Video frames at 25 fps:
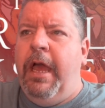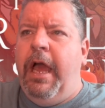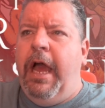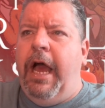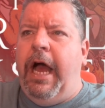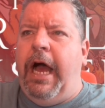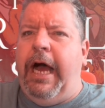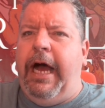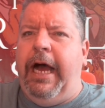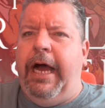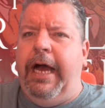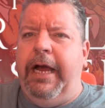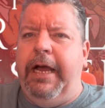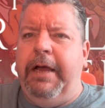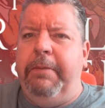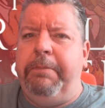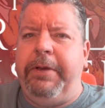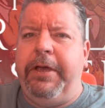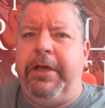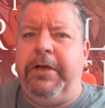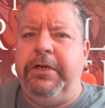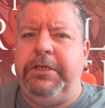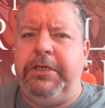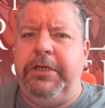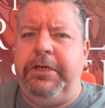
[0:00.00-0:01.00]

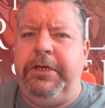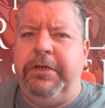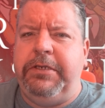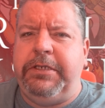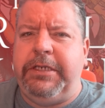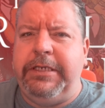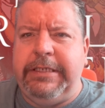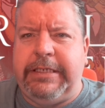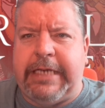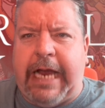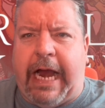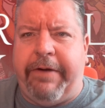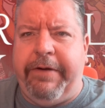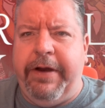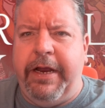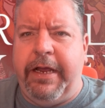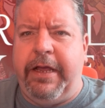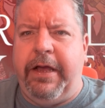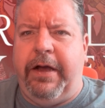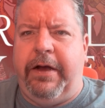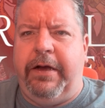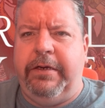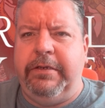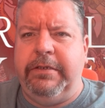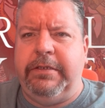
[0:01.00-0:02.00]
Because you're using tarot
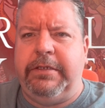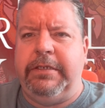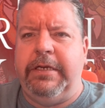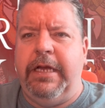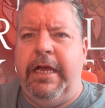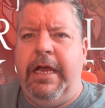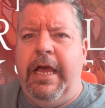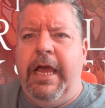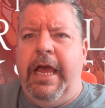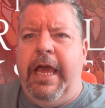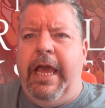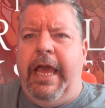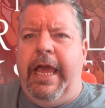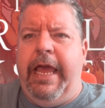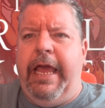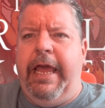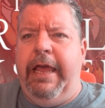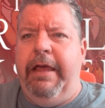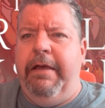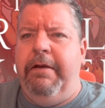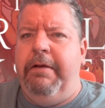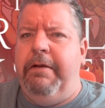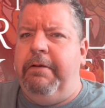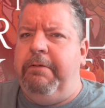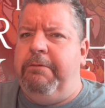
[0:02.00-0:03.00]
cards,
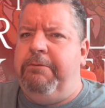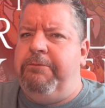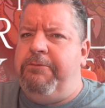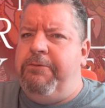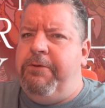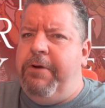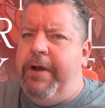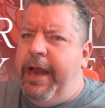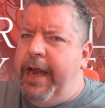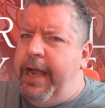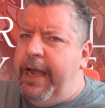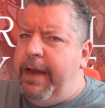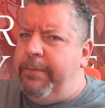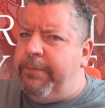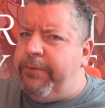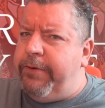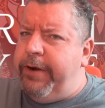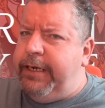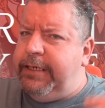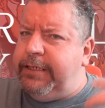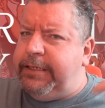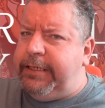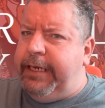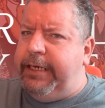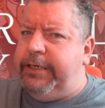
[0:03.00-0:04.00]
it really
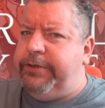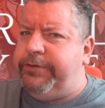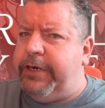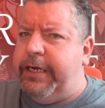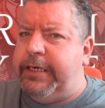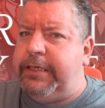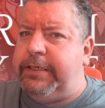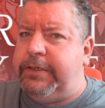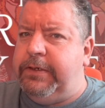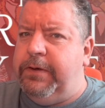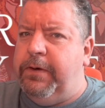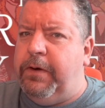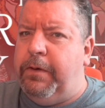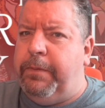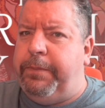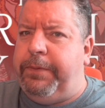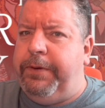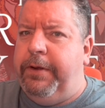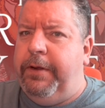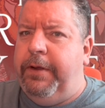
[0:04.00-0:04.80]
brings the interest up.